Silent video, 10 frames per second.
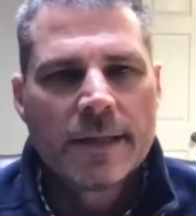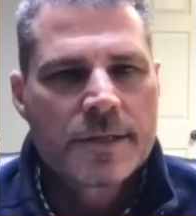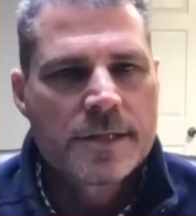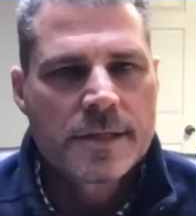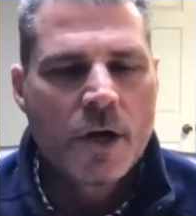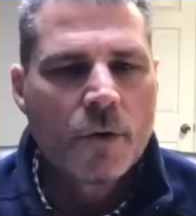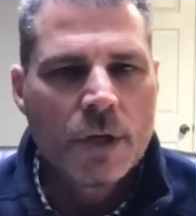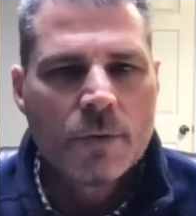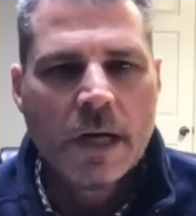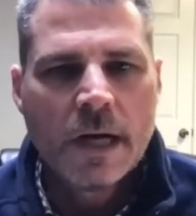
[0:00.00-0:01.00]
And this is all
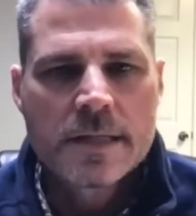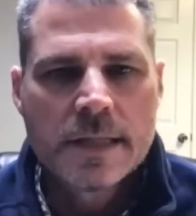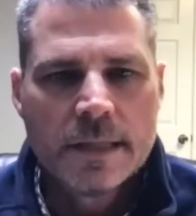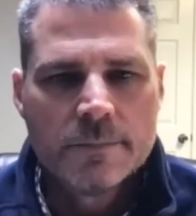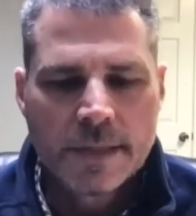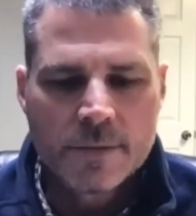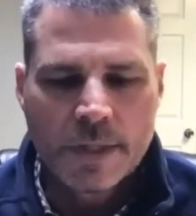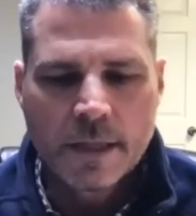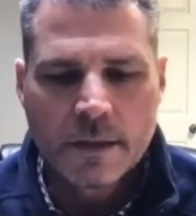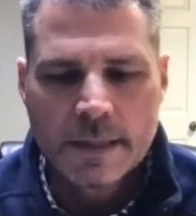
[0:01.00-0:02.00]
new content, but
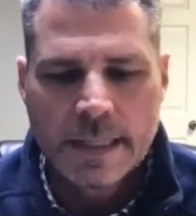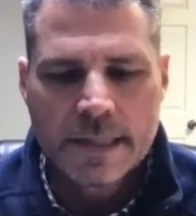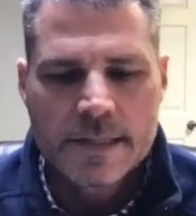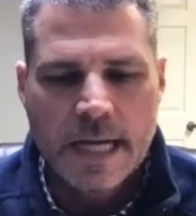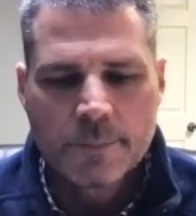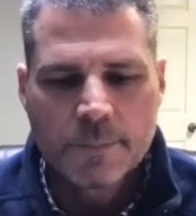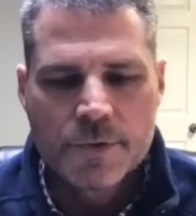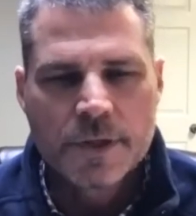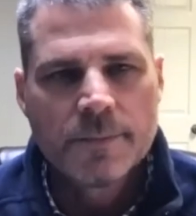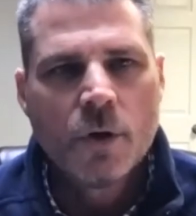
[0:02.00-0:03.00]
we call it a
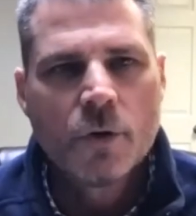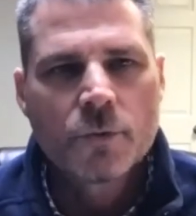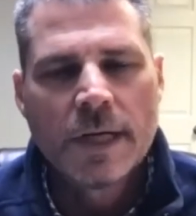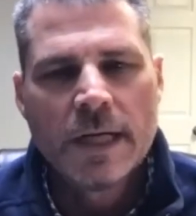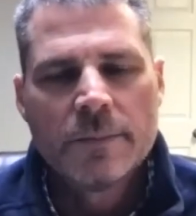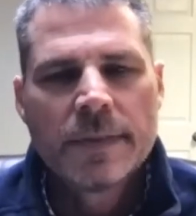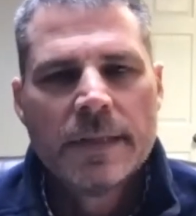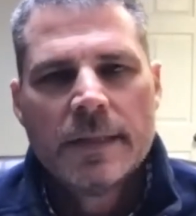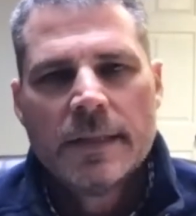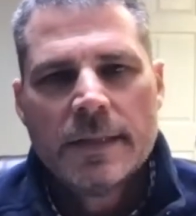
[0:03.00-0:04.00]
discipleship on-ramp.
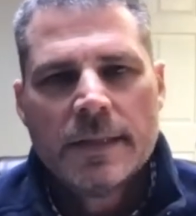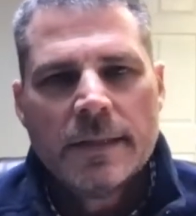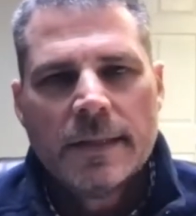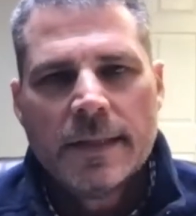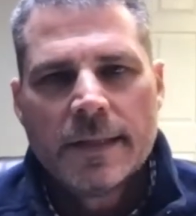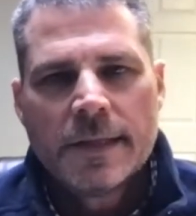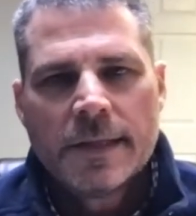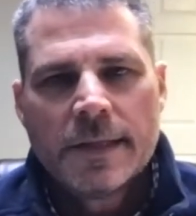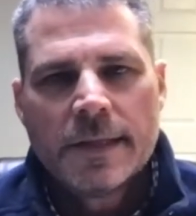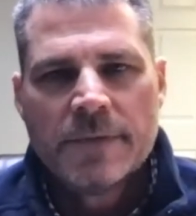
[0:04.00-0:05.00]
And uh,
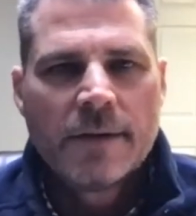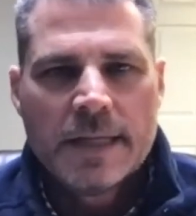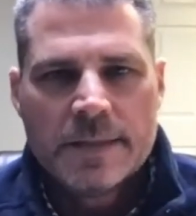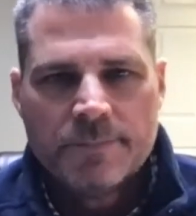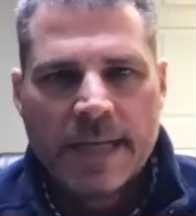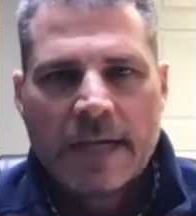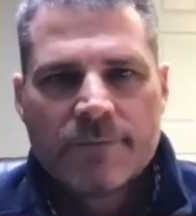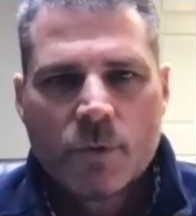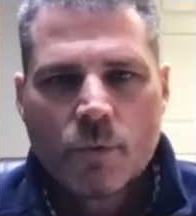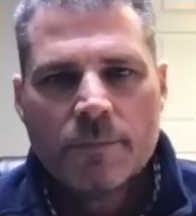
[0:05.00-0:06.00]
it's been very
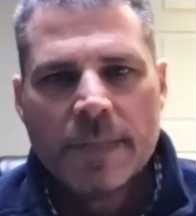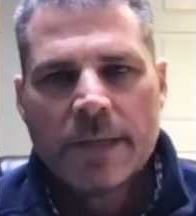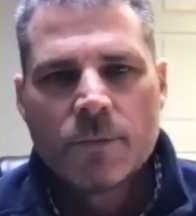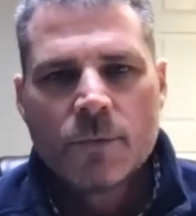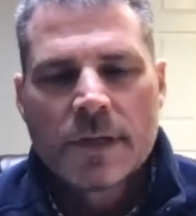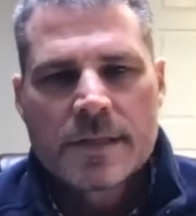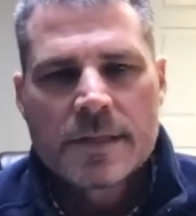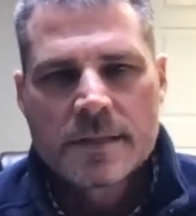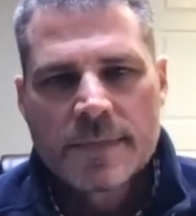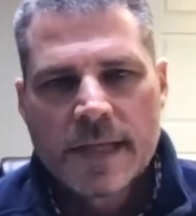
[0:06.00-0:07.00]
impactful, where men really
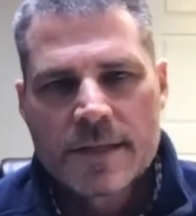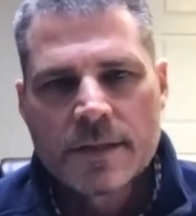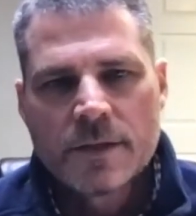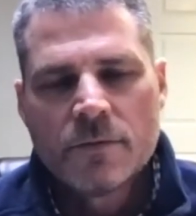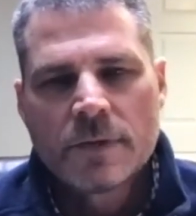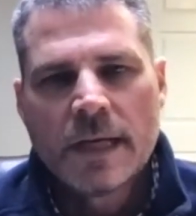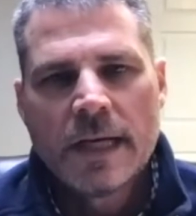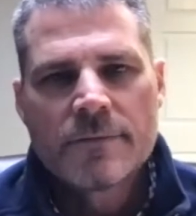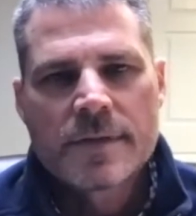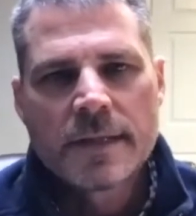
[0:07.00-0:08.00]
see some things in their own
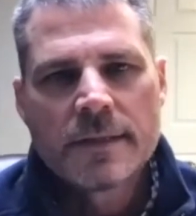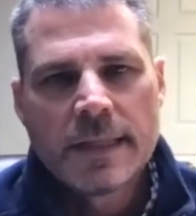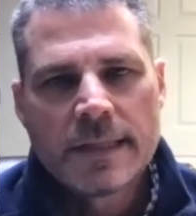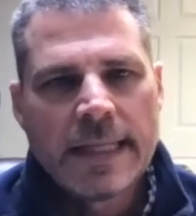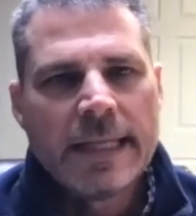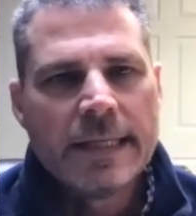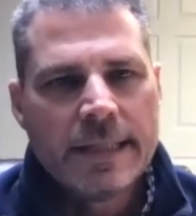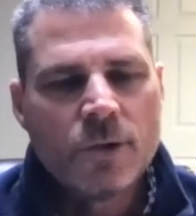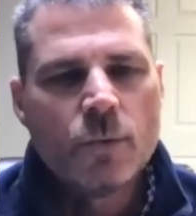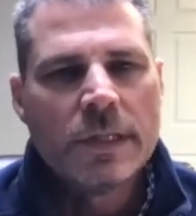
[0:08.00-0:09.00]
lives that, that they need to
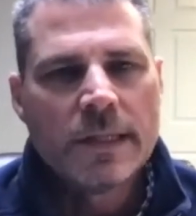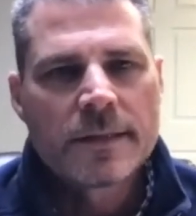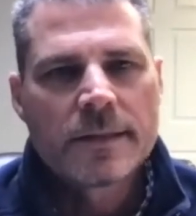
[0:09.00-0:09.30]
deal with.